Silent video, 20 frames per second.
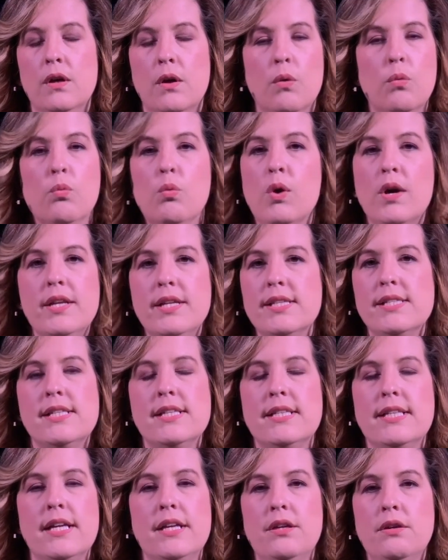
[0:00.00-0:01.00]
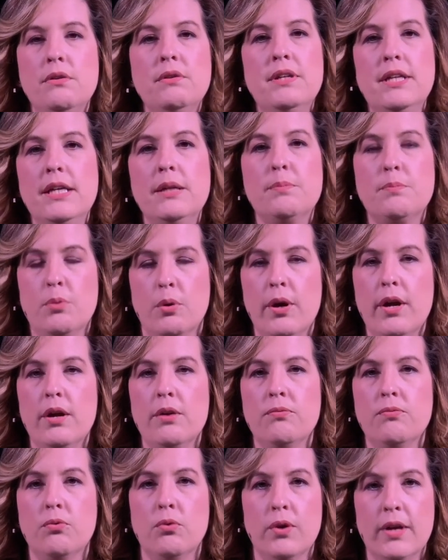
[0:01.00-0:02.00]
What is it that you need prayer
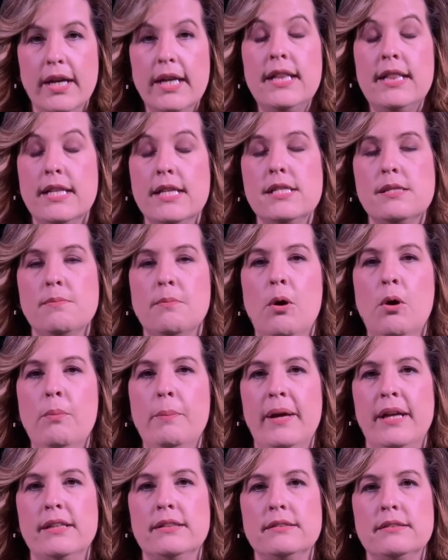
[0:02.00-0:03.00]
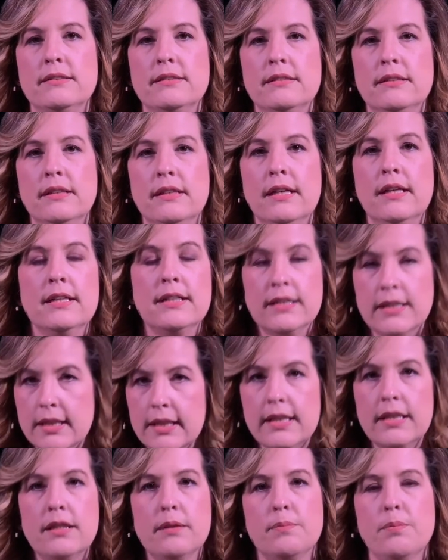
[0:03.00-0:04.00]
for in this moment?
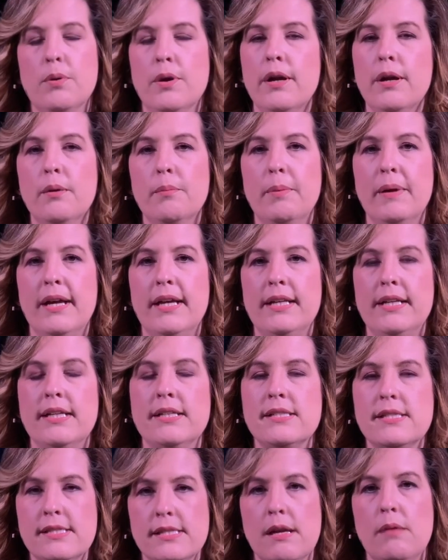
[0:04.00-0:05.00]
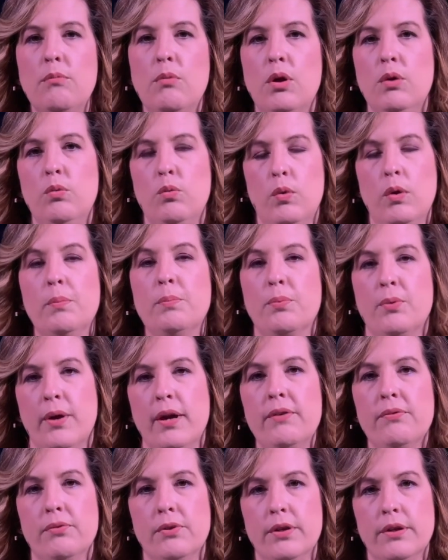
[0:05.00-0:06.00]
Click the prayer button and someone will
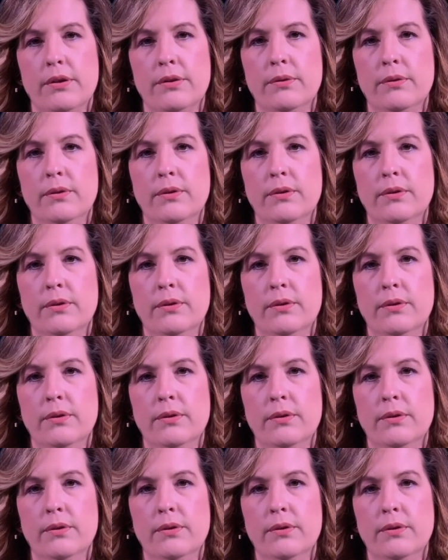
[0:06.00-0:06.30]
pray for you.